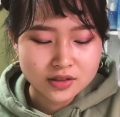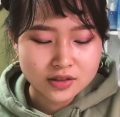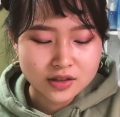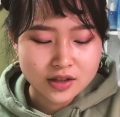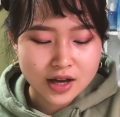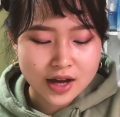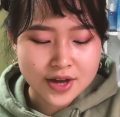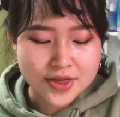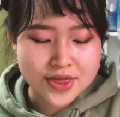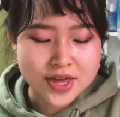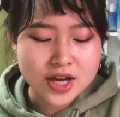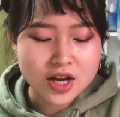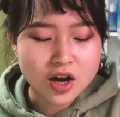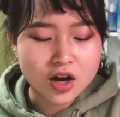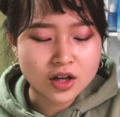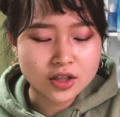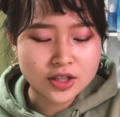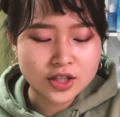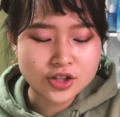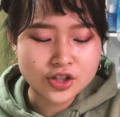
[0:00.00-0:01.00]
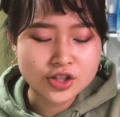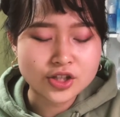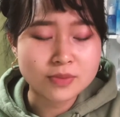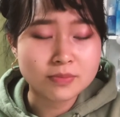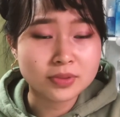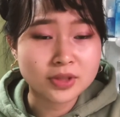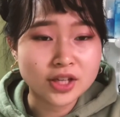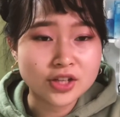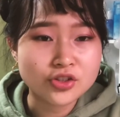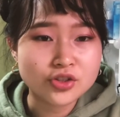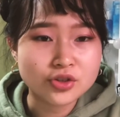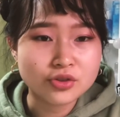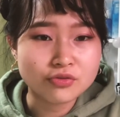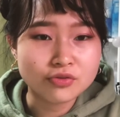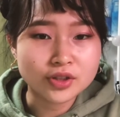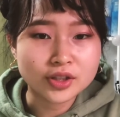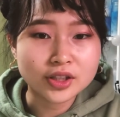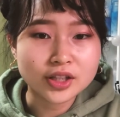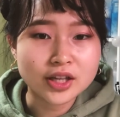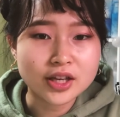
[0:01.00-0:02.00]
I think college is a place to
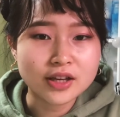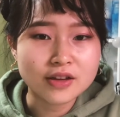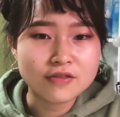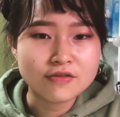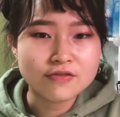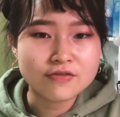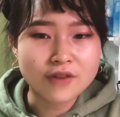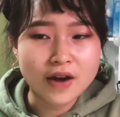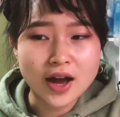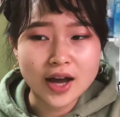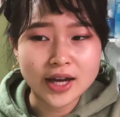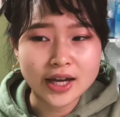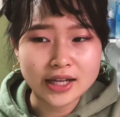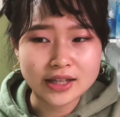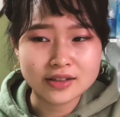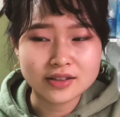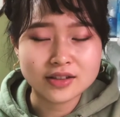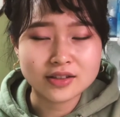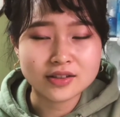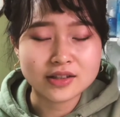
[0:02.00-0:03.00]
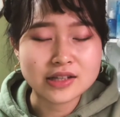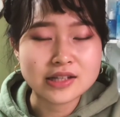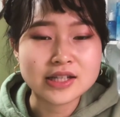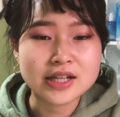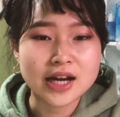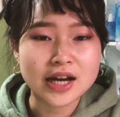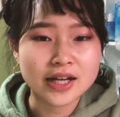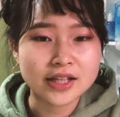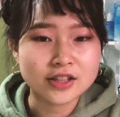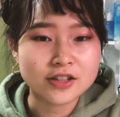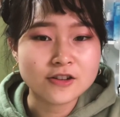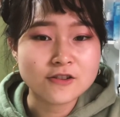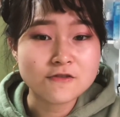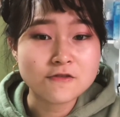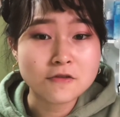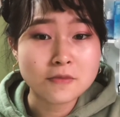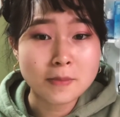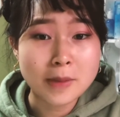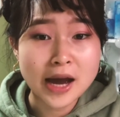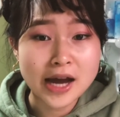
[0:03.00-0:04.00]
really find this kind of
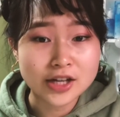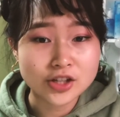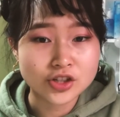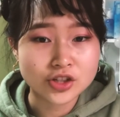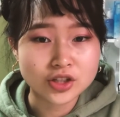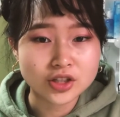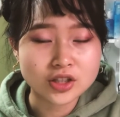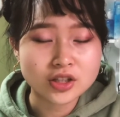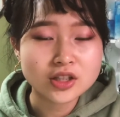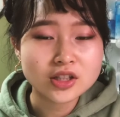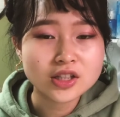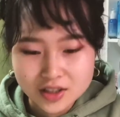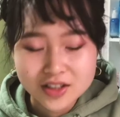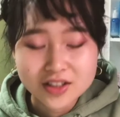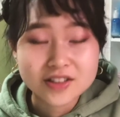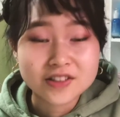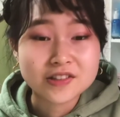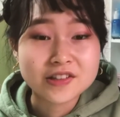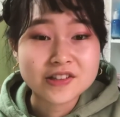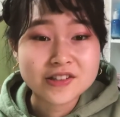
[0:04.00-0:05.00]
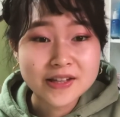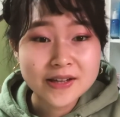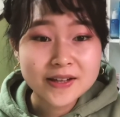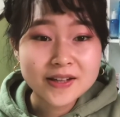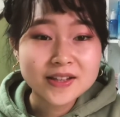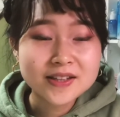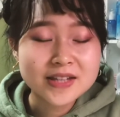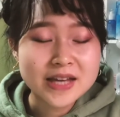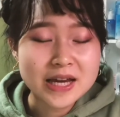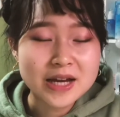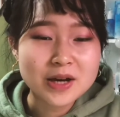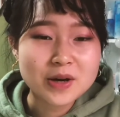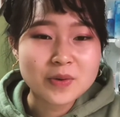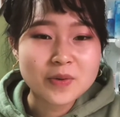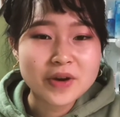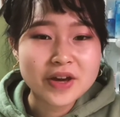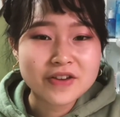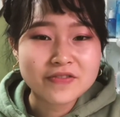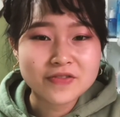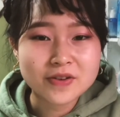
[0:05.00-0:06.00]
passion. The second
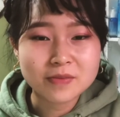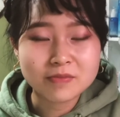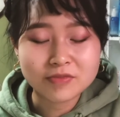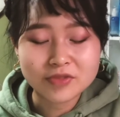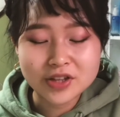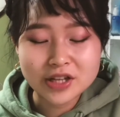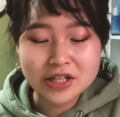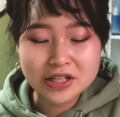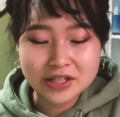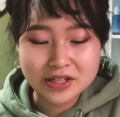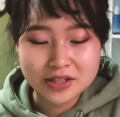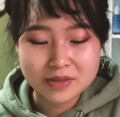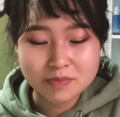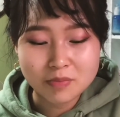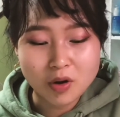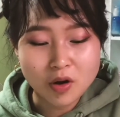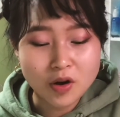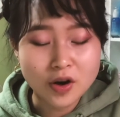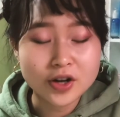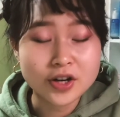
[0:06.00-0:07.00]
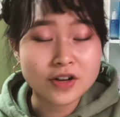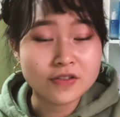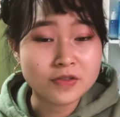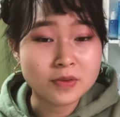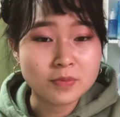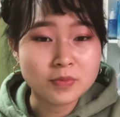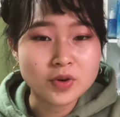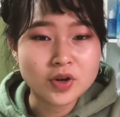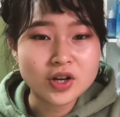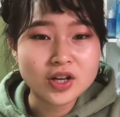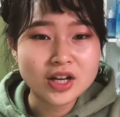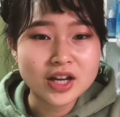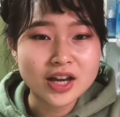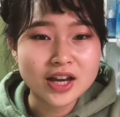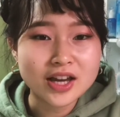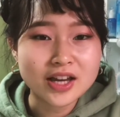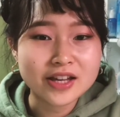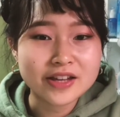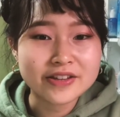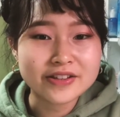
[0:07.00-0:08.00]
takeaway from this part of the book
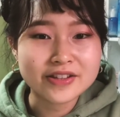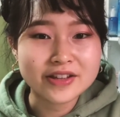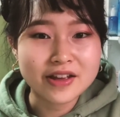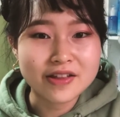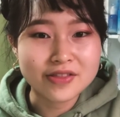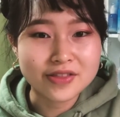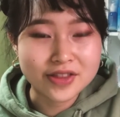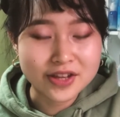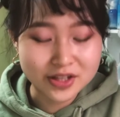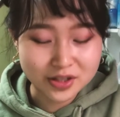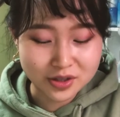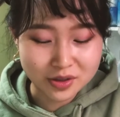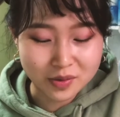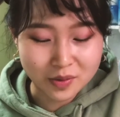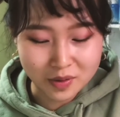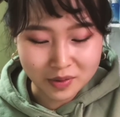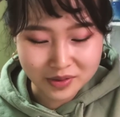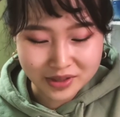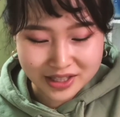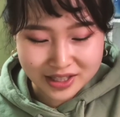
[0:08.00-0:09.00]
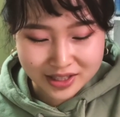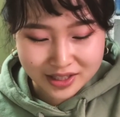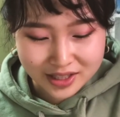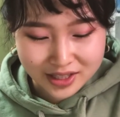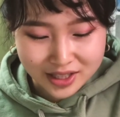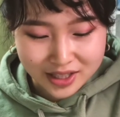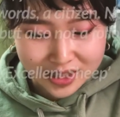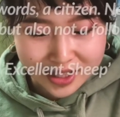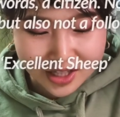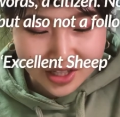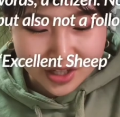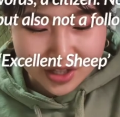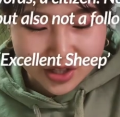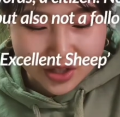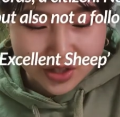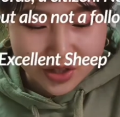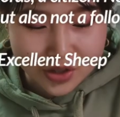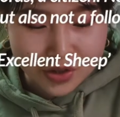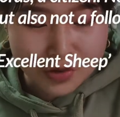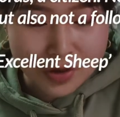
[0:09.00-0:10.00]
is this quote.
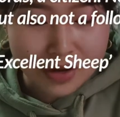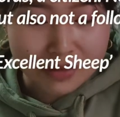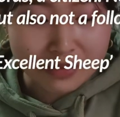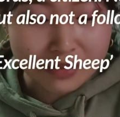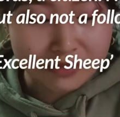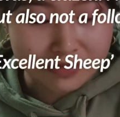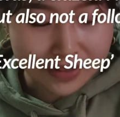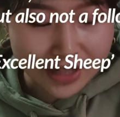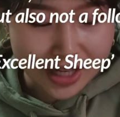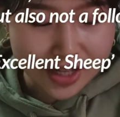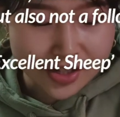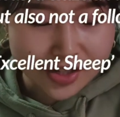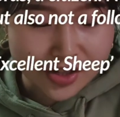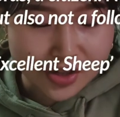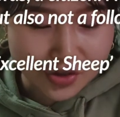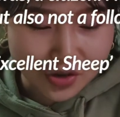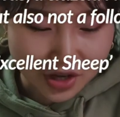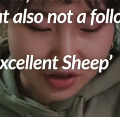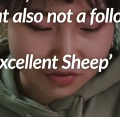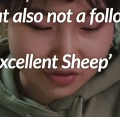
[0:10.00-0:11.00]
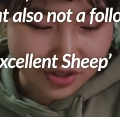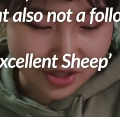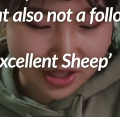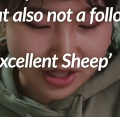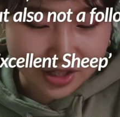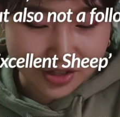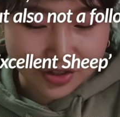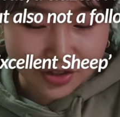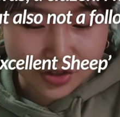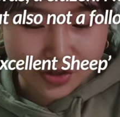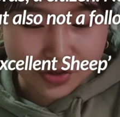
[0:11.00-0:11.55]
You can reflect, you can resist, you